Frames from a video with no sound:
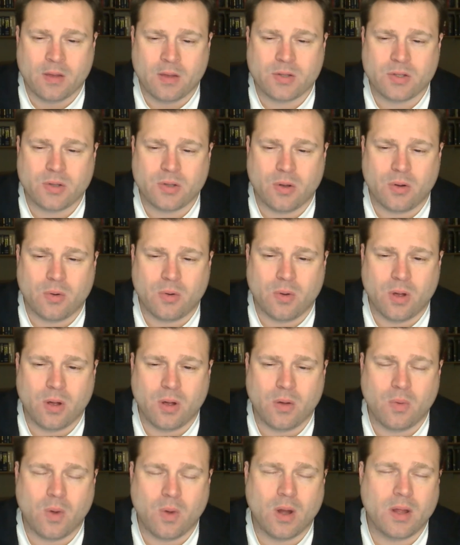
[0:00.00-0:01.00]
So
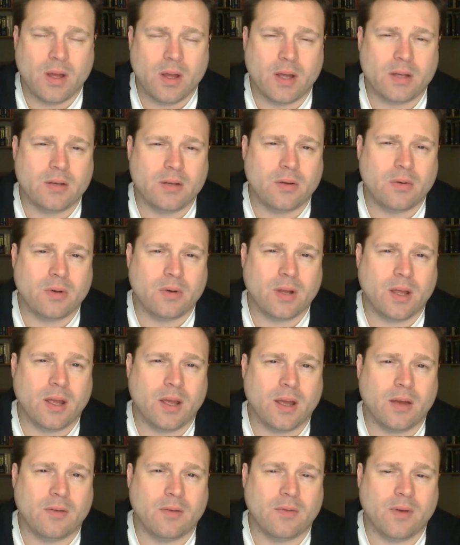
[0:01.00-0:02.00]
while I don't
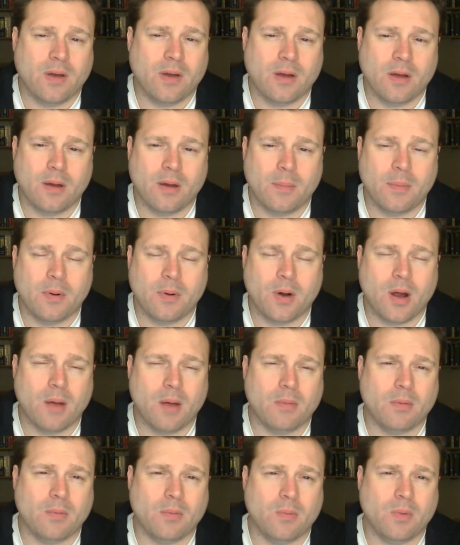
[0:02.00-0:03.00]
have a
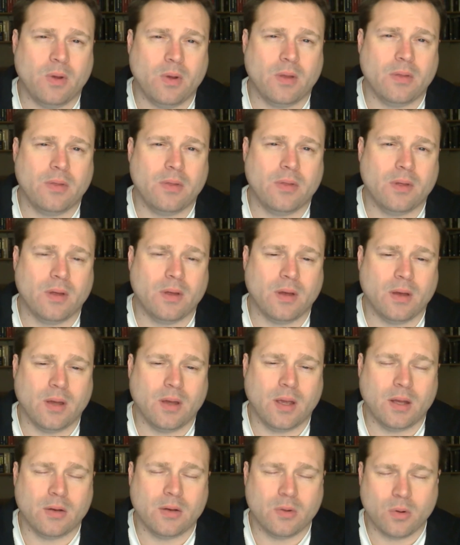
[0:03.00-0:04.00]
problem with
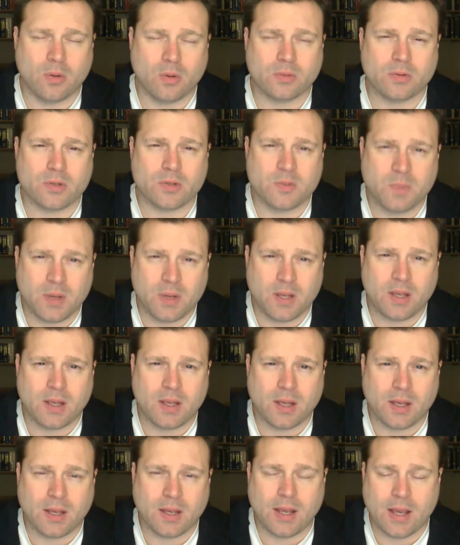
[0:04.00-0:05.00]
Ann Coulter
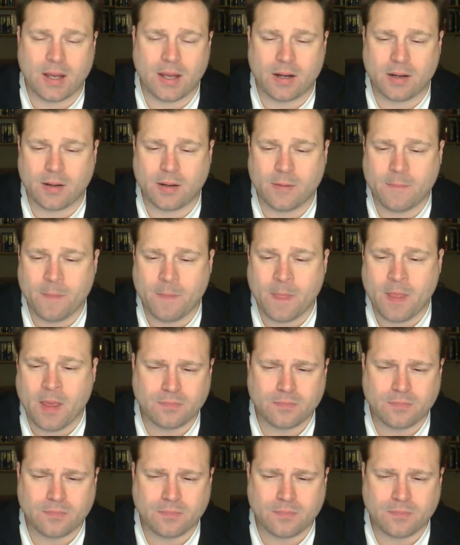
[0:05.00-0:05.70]
speaking in Canada,